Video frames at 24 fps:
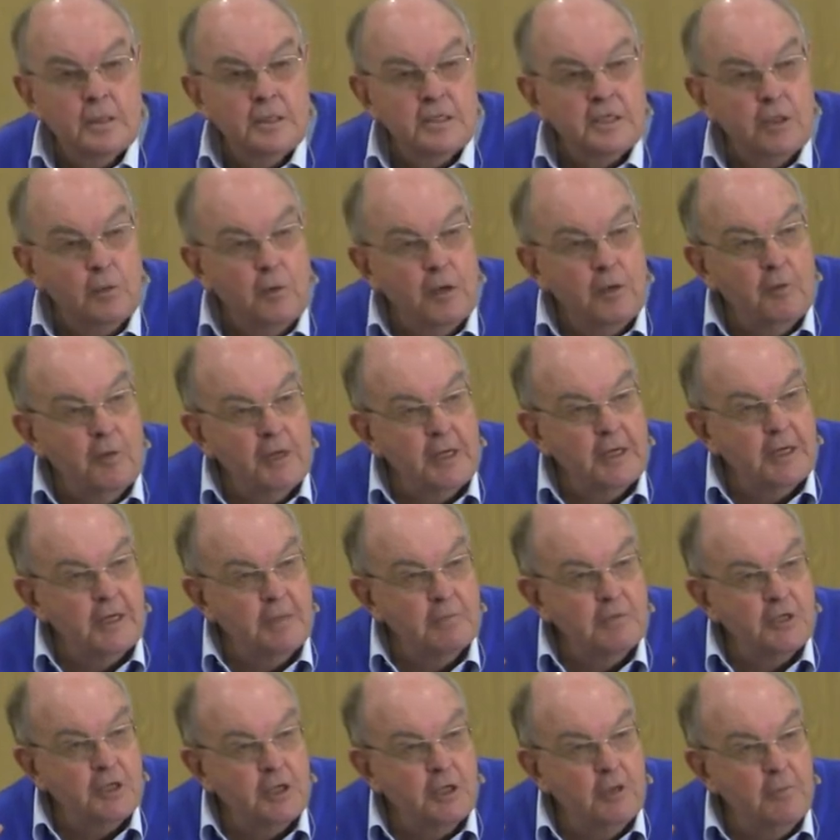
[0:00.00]
So when we
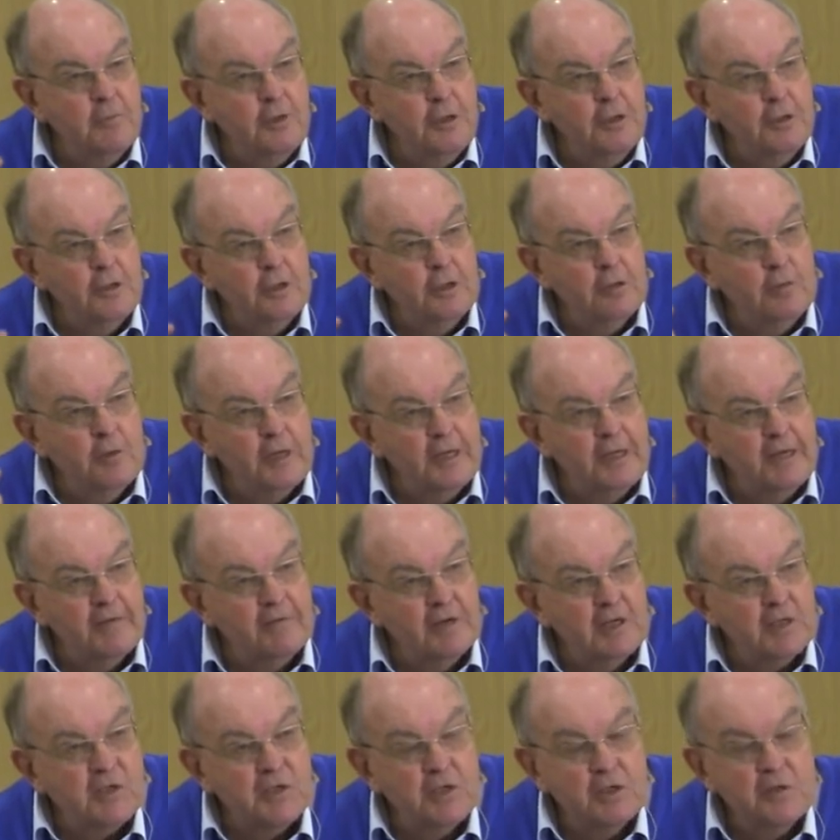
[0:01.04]
come to communion, we give
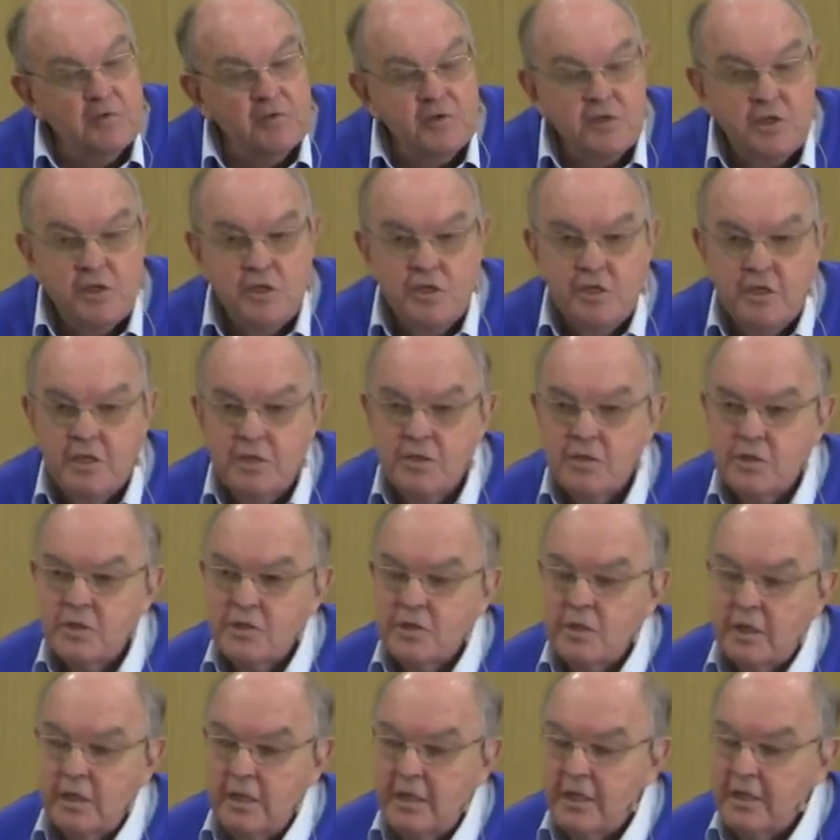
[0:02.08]
ourselves to
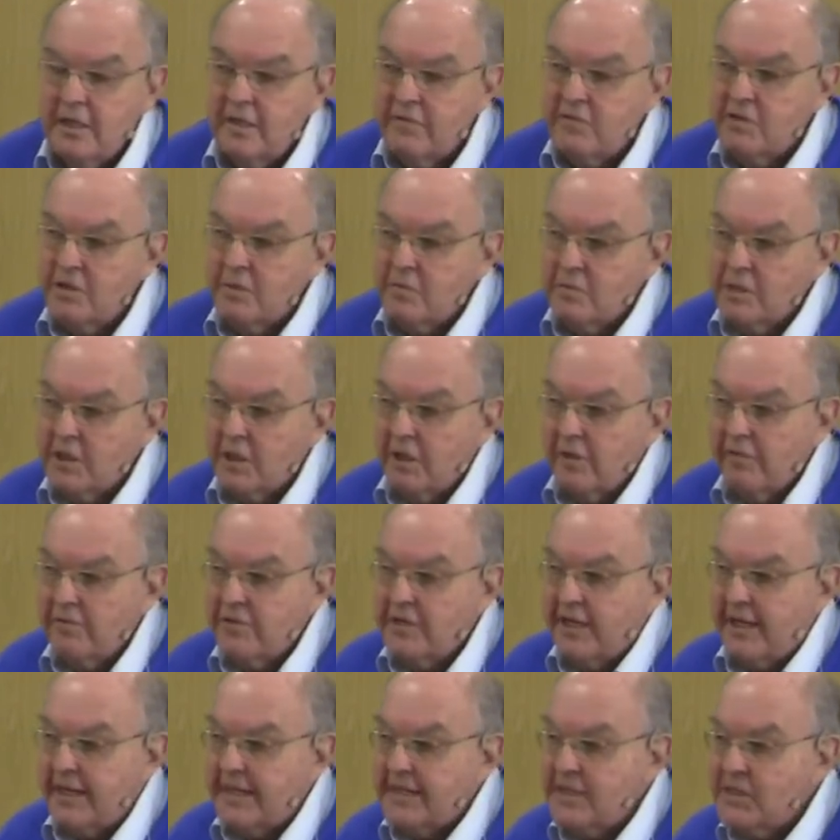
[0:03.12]
Jesus and he gives himself
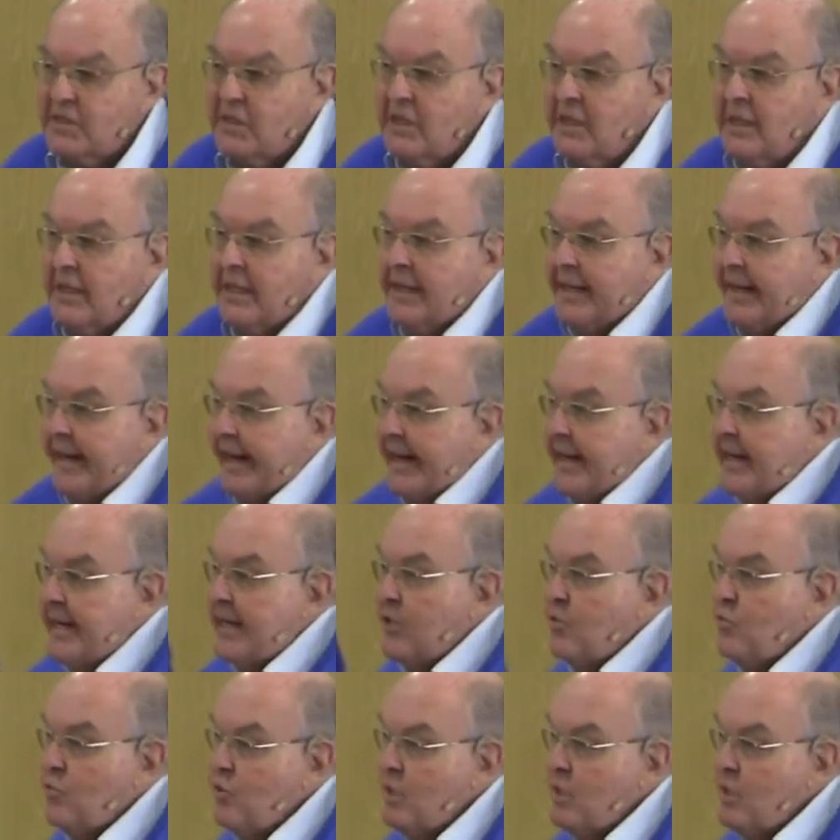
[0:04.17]
to us and he